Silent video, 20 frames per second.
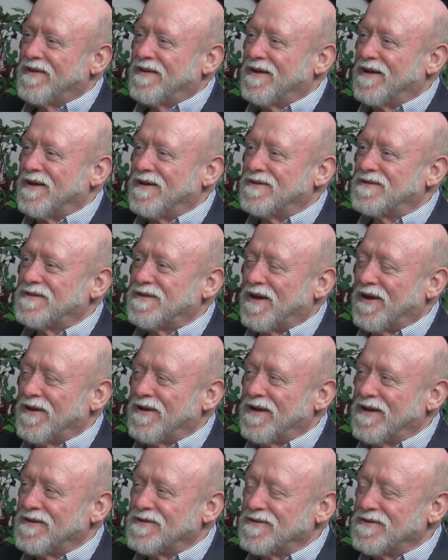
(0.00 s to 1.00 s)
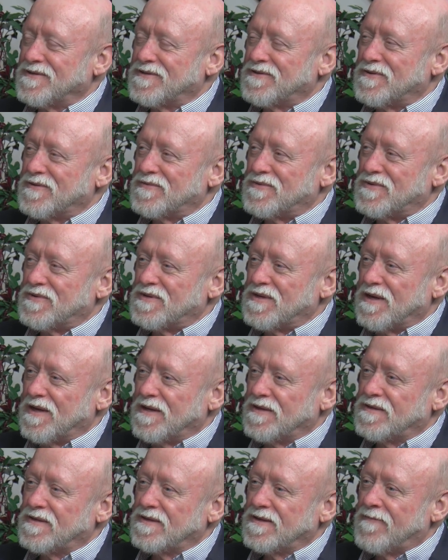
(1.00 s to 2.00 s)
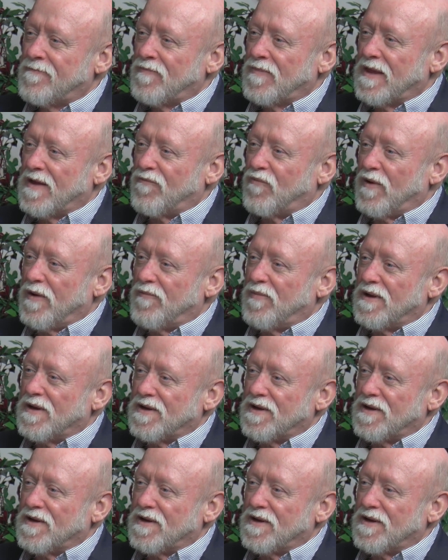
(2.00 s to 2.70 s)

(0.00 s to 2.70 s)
uh, Son, as the Scripture says, if we've been